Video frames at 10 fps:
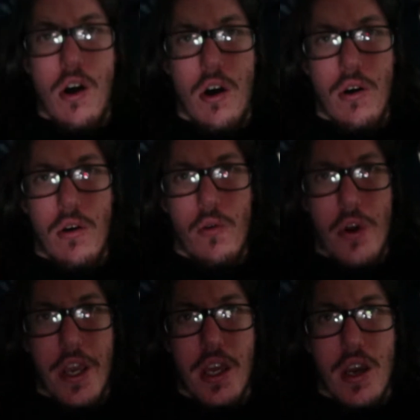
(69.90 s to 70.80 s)

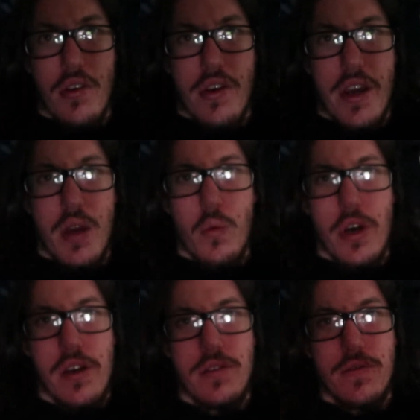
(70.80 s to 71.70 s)
Alright guys,
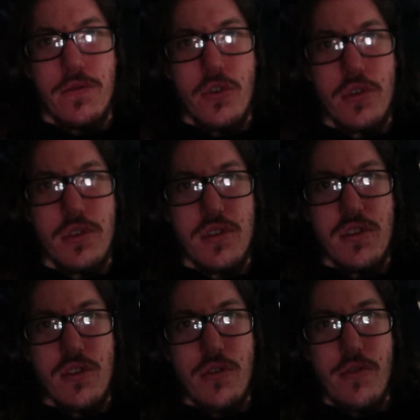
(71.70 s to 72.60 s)
why is it
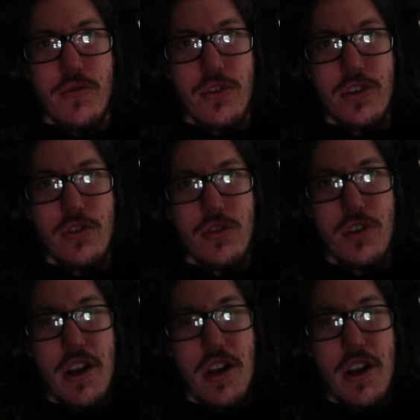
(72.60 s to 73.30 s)
focusing over here?